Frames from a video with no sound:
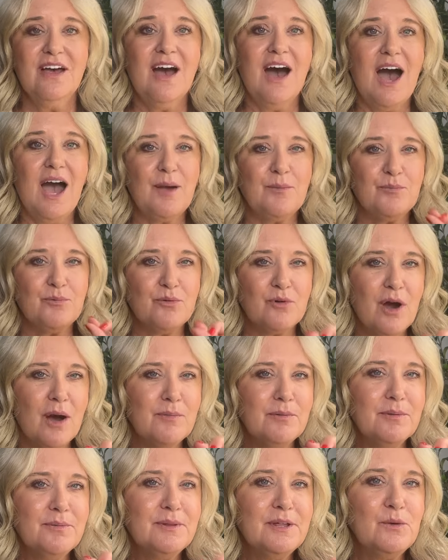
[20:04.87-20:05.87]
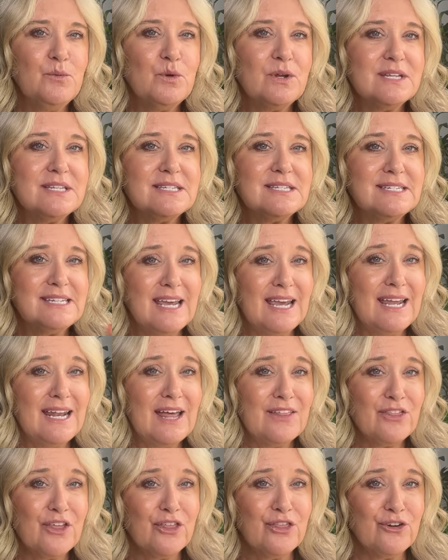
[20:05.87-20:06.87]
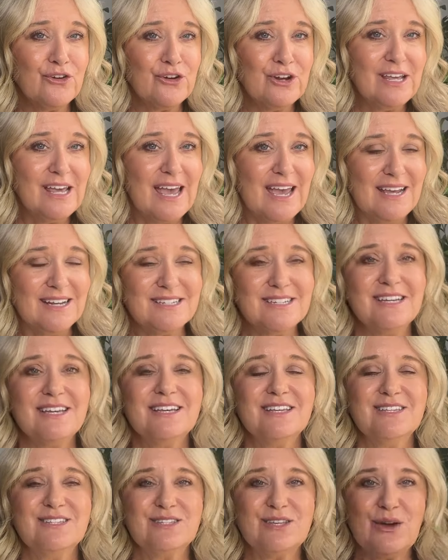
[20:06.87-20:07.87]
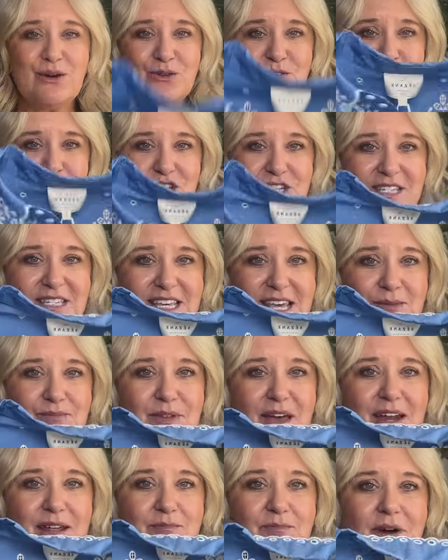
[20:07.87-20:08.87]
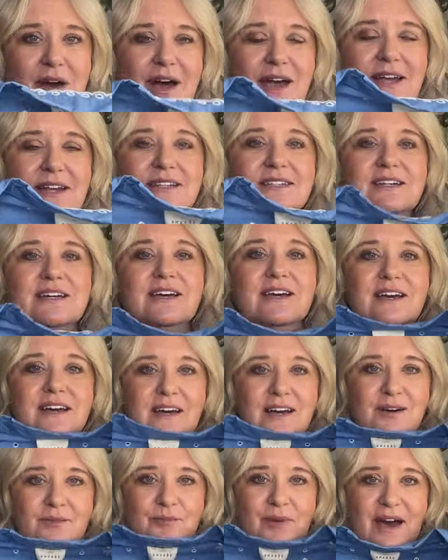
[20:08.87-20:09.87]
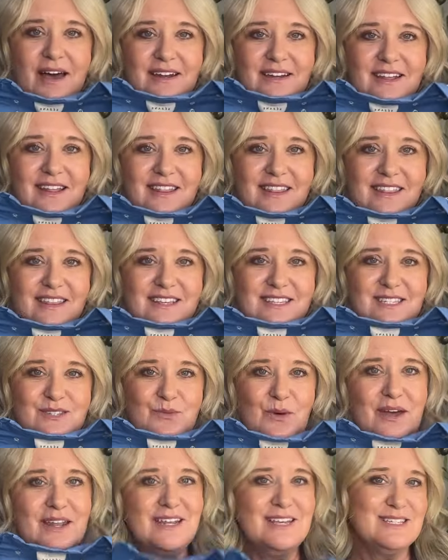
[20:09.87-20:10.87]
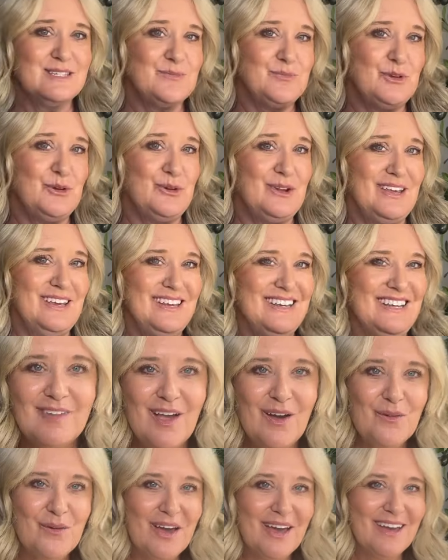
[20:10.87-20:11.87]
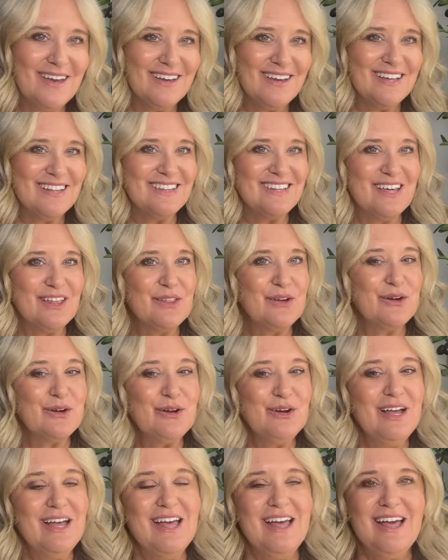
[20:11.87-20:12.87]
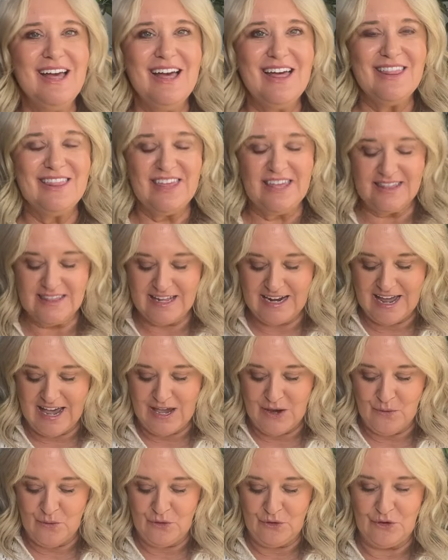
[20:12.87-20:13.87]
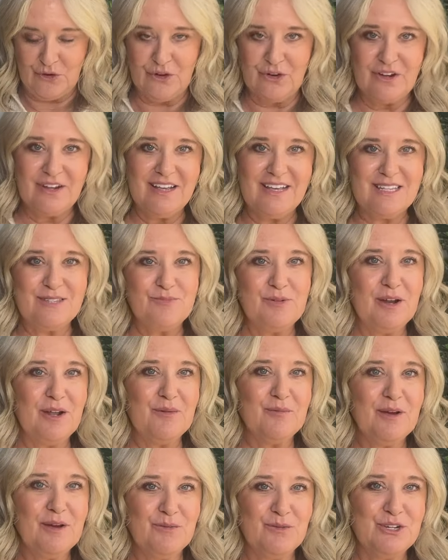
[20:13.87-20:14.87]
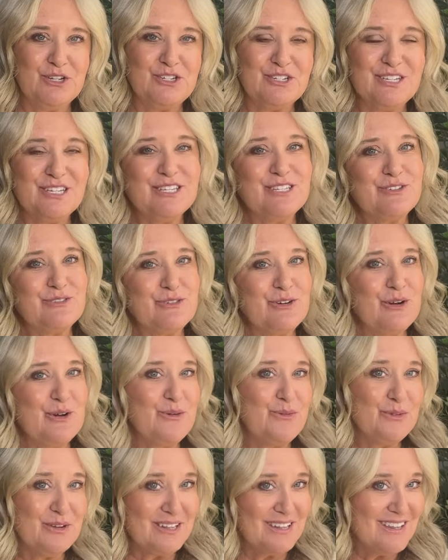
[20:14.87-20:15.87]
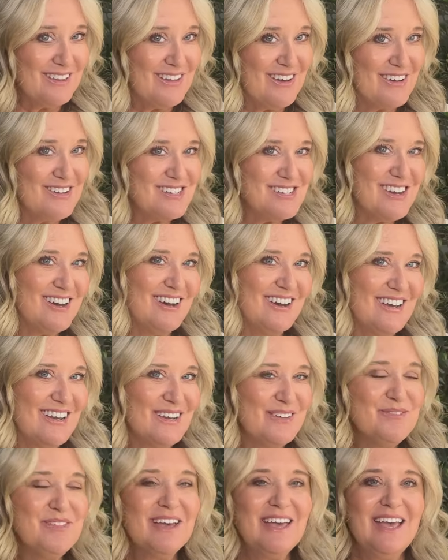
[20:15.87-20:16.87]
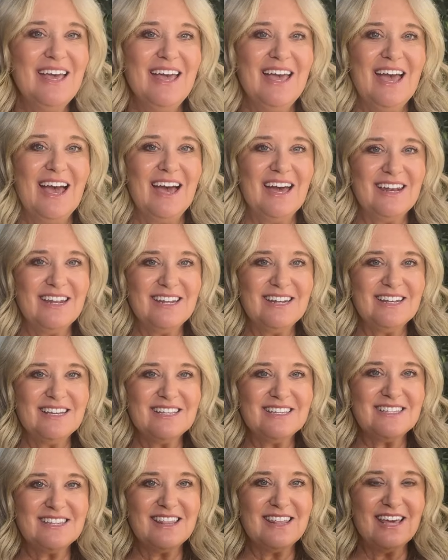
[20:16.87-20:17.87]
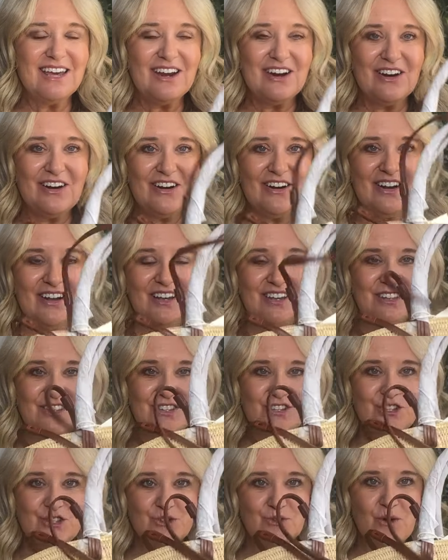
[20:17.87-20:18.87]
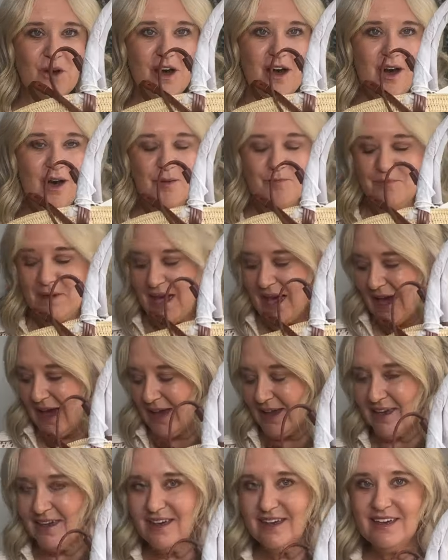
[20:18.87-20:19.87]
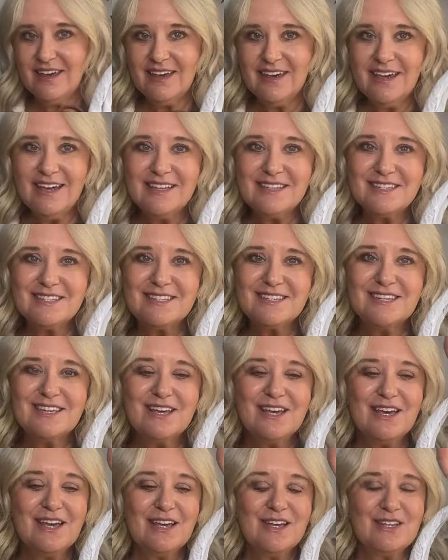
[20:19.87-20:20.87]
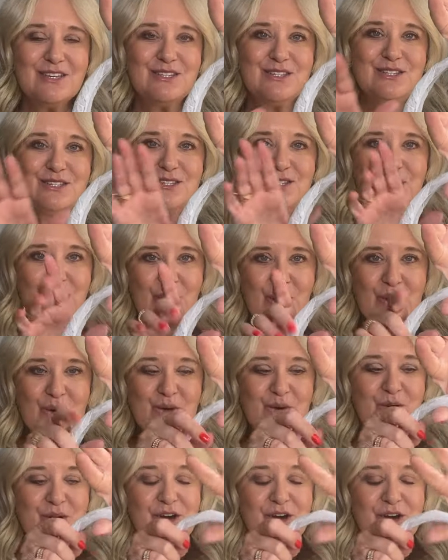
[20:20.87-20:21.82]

I probably would have stayed at the 38. So just keep that in mind. But this one is a beauty. Okay, and the other thing that I ordered has been on my wish list for a really long time, and it is their straw bag. It's so